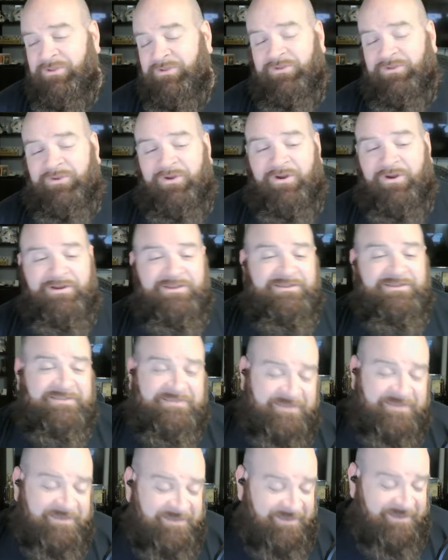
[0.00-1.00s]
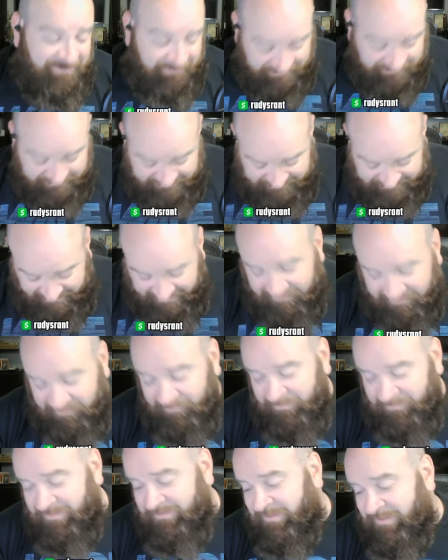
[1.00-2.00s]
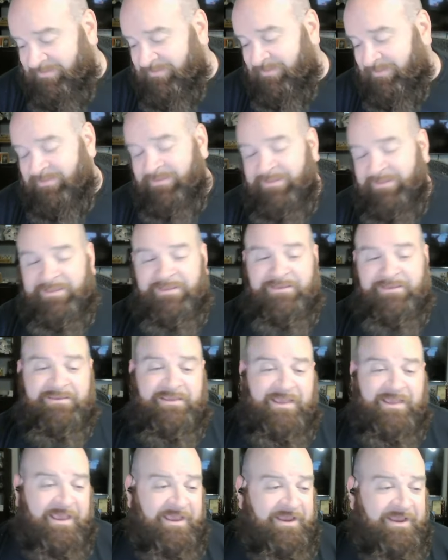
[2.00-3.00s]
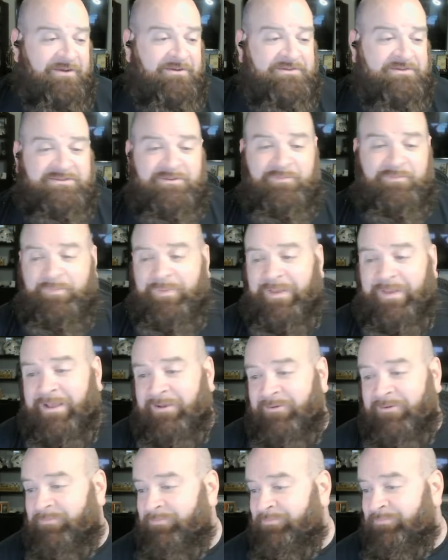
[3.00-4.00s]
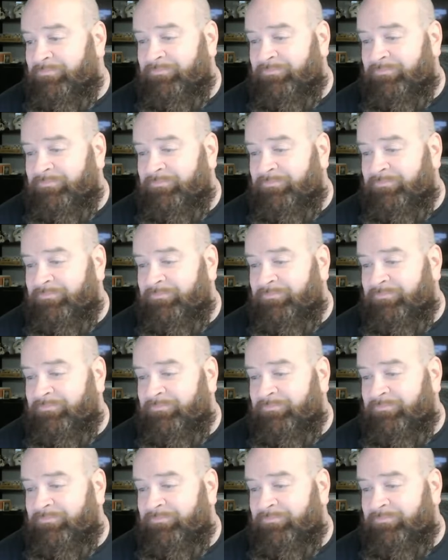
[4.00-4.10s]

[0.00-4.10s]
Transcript: You're going to sit here and tell me that the league cares about,